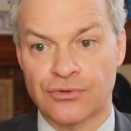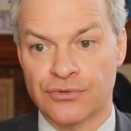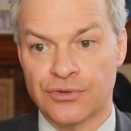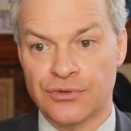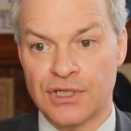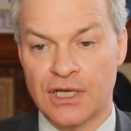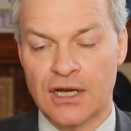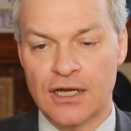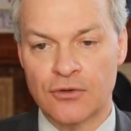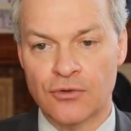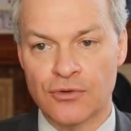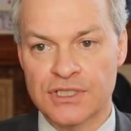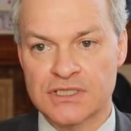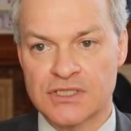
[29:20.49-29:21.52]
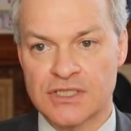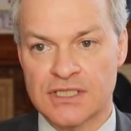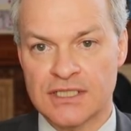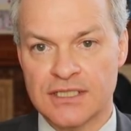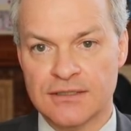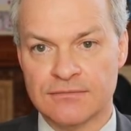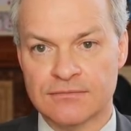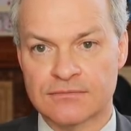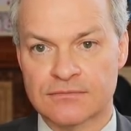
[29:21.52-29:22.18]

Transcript: the I or the T.